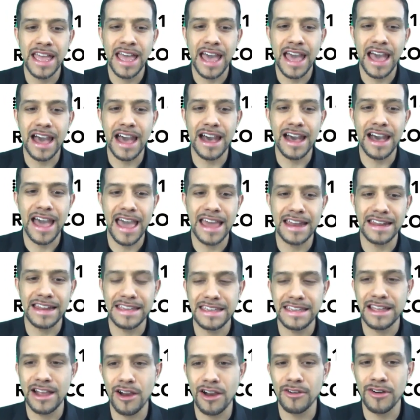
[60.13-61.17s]
at
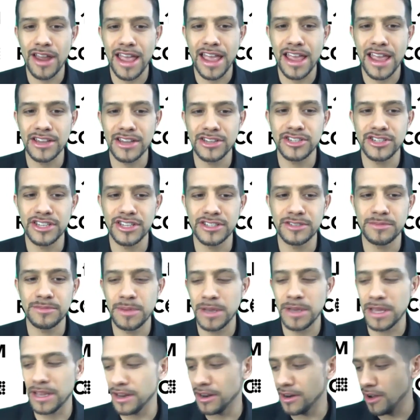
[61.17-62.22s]
ERA. She has
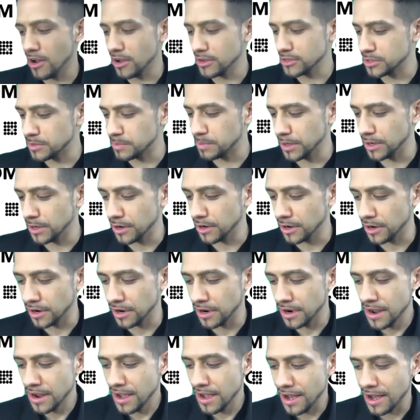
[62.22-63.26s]
been an entrepreneur,
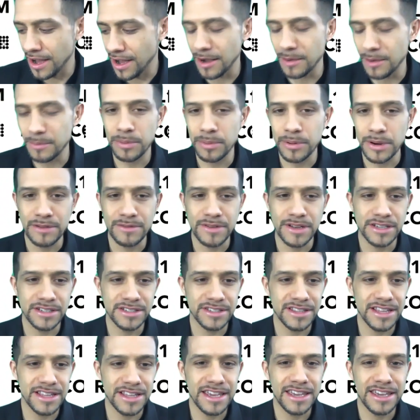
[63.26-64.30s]

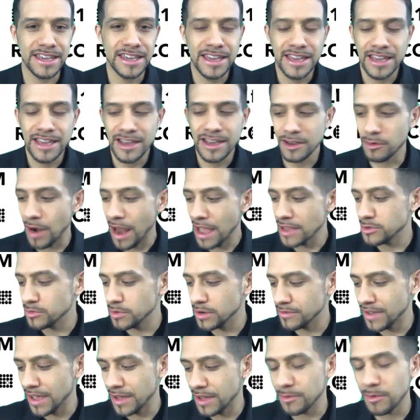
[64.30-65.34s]
previously graduate
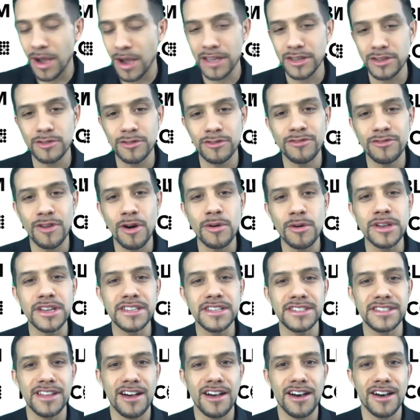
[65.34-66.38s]
of NYU,
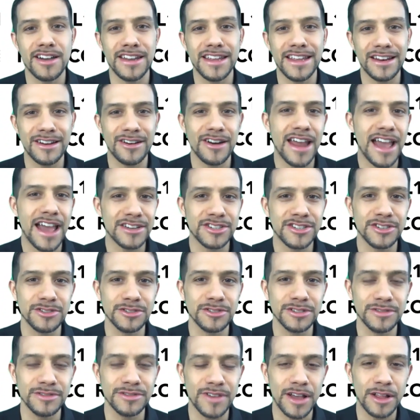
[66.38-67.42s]
focused on international
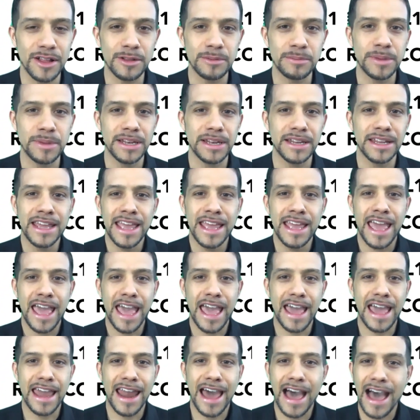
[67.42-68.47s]
development.
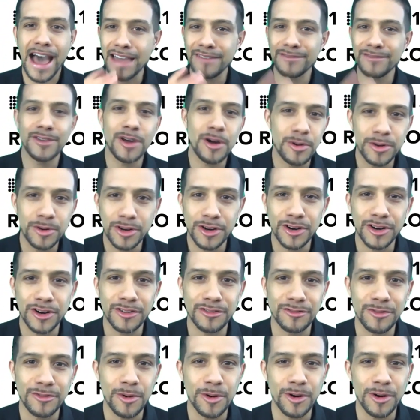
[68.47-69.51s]
And I've known her
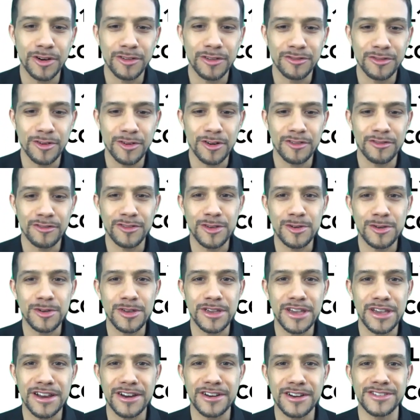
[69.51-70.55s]
for a few
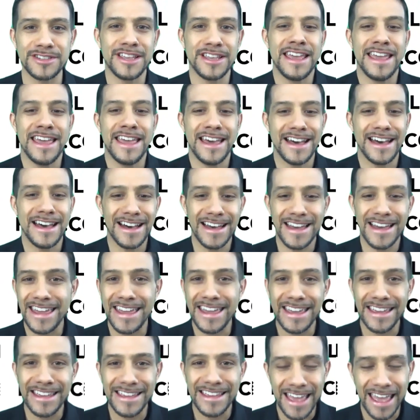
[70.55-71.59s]
years
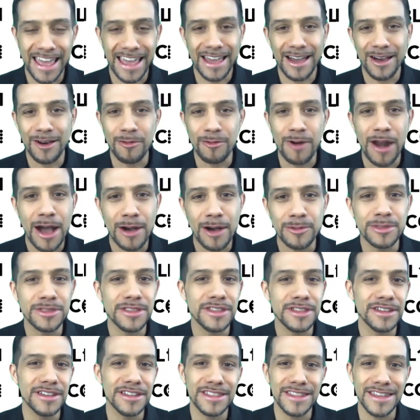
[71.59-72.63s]
around
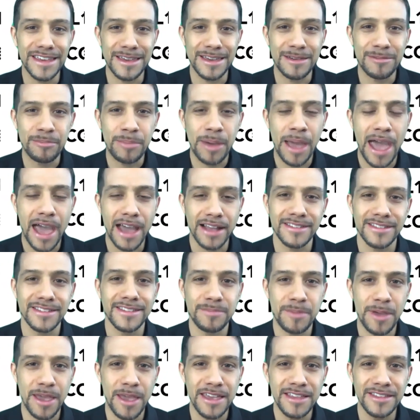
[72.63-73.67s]
the impact
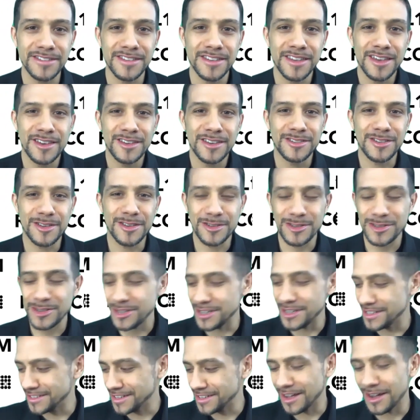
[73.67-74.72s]
space. So
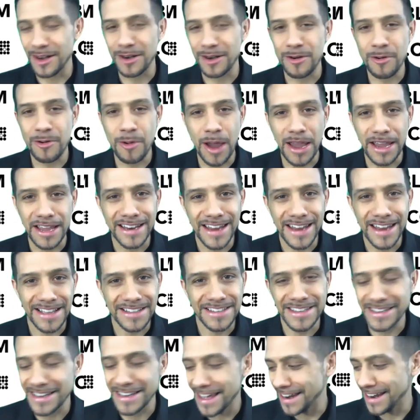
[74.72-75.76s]
she's quite
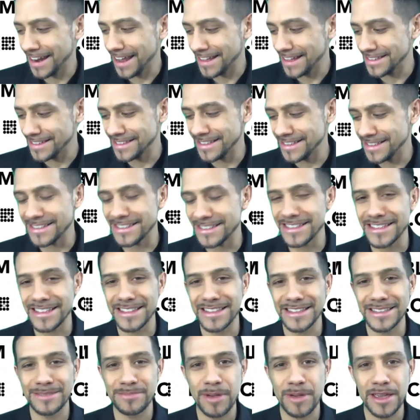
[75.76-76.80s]
connected and seasoned in the
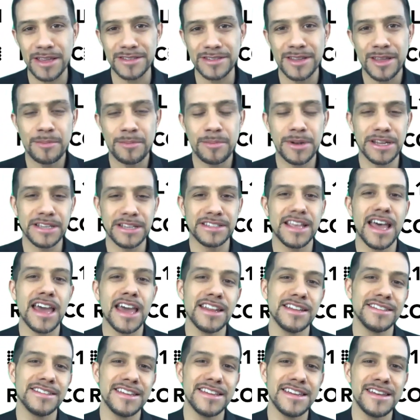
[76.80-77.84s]
space, but
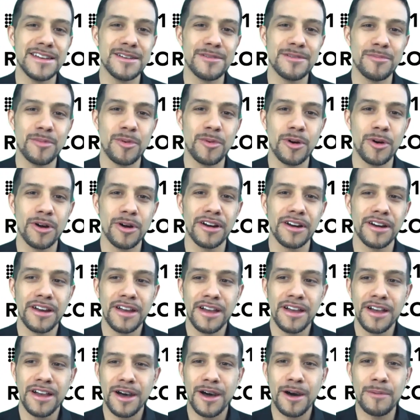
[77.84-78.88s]
excited to hear more
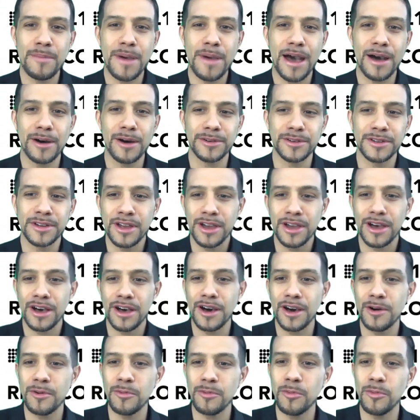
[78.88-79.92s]
about
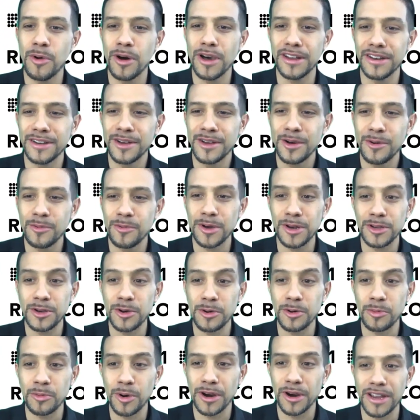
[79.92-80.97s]
what you're
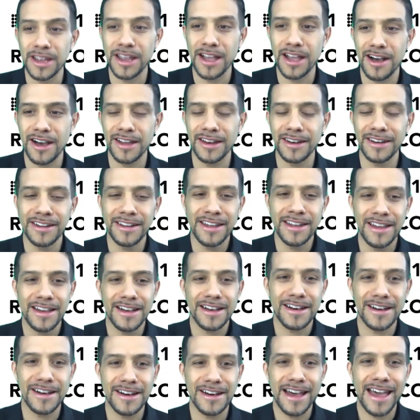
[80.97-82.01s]
working on
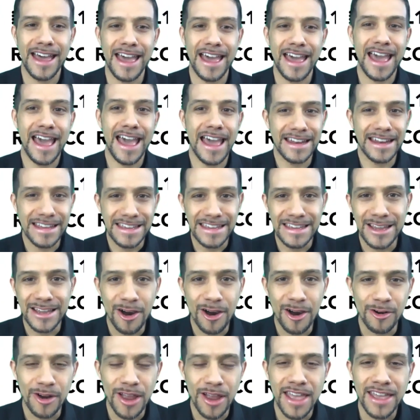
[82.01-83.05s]
at
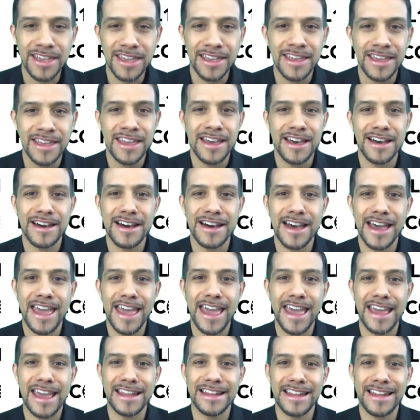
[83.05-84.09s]
ERA,
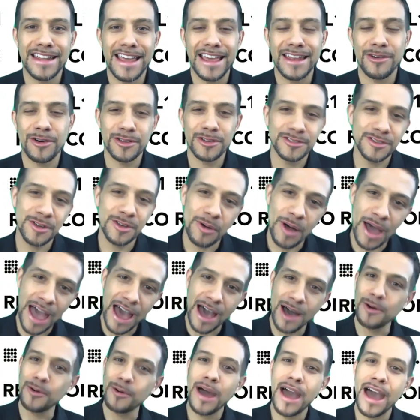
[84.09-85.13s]
and also
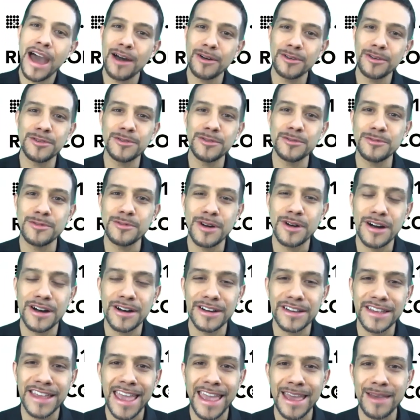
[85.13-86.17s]
how you
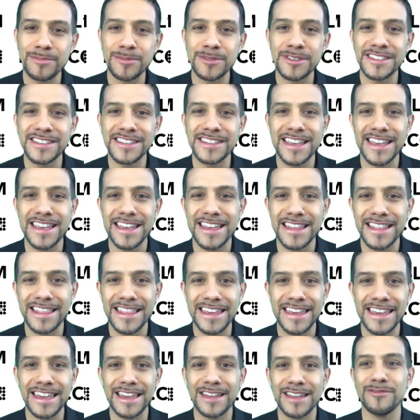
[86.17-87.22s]
came to sit in
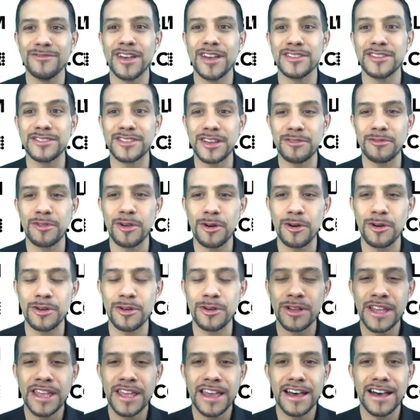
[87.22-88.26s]
the investing role,
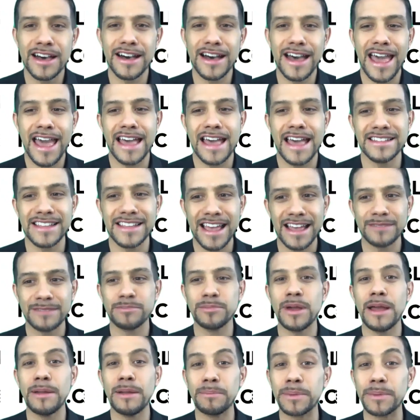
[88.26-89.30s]

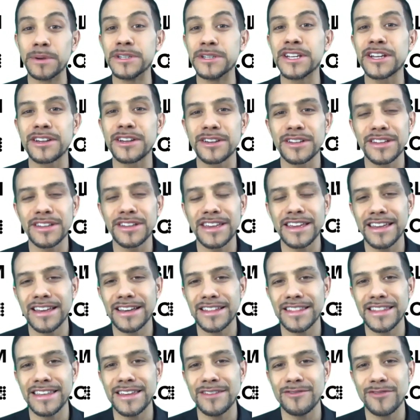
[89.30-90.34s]
and particularly
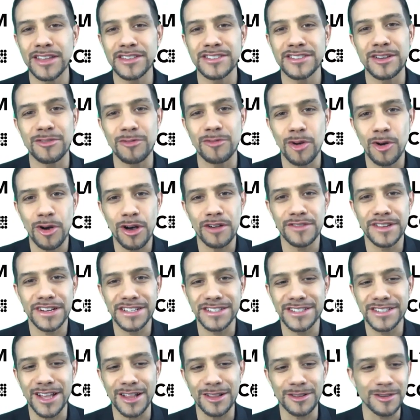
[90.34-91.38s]
the investing role of an
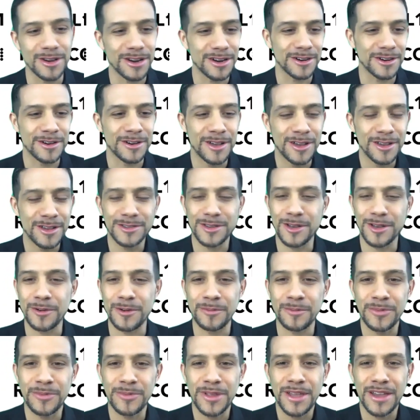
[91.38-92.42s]
accelerator. So
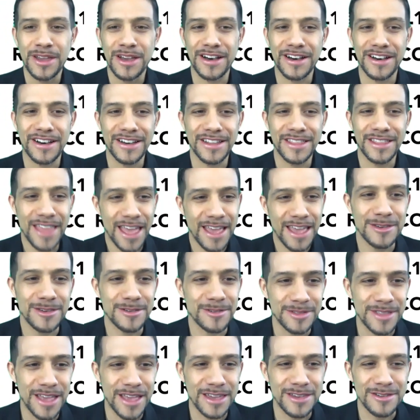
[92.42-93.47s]
thank
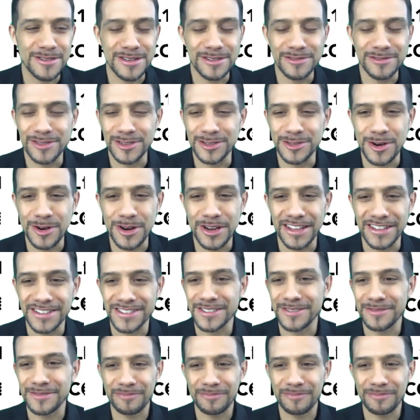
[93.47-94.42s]
you, Iynna, for joining us.